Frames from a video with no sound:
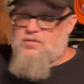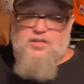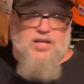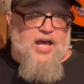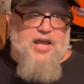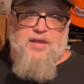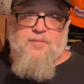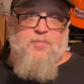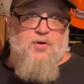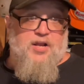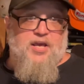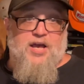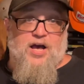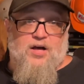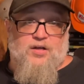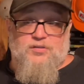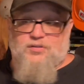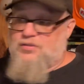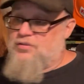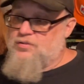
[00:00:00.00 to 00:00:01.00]
to anybody
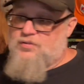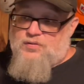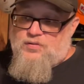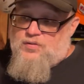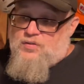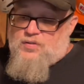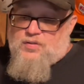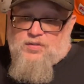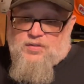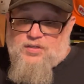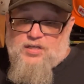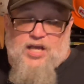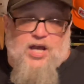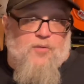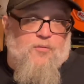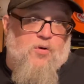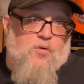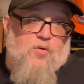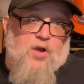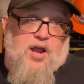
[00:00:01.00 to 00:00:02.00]
else, and
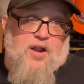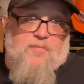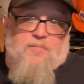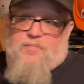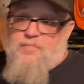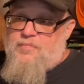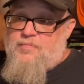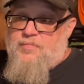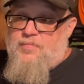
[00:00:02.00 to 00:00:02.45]
we'll run them.